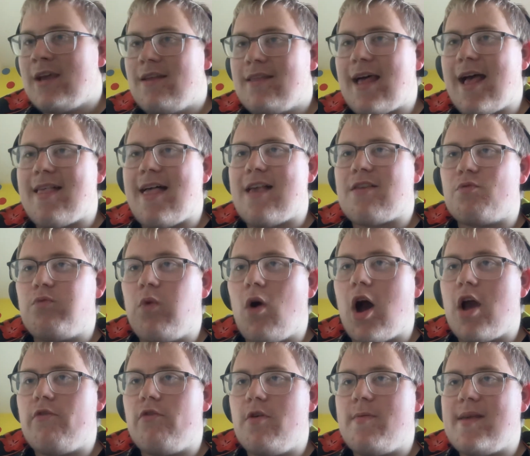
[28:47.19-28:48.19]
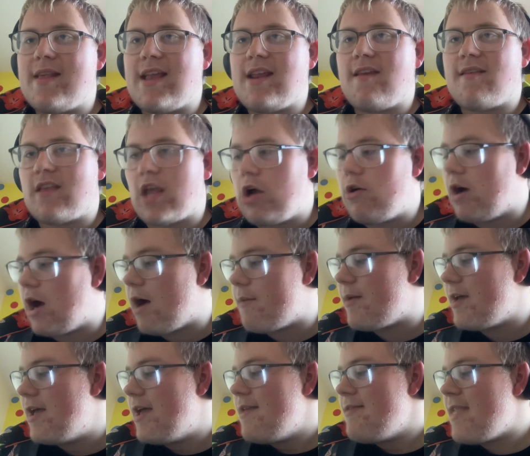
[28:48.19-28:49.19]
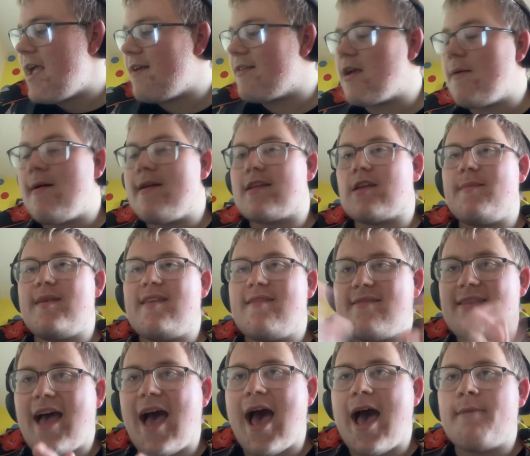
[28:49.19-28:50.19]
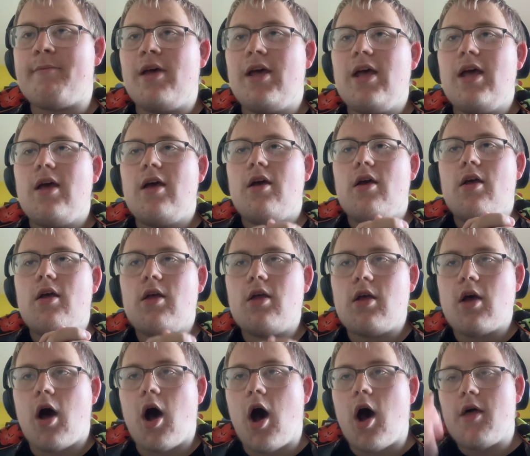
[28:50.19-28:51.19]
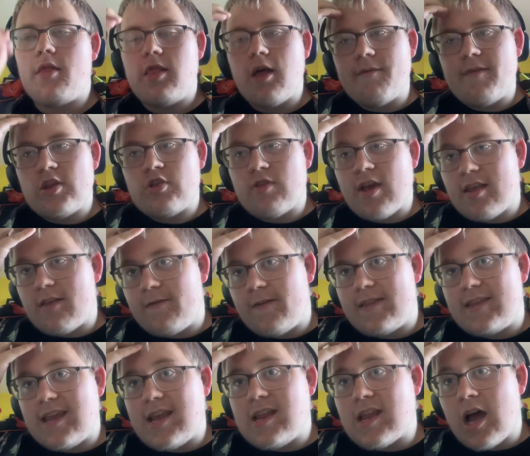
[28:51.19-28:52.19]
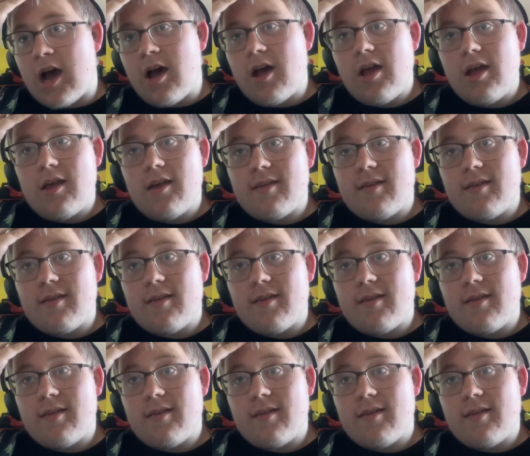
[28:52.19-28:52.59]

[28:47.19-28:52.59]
That's why Ruby Lane is so hard. Next up is going to be Sam, our love interest for Dina.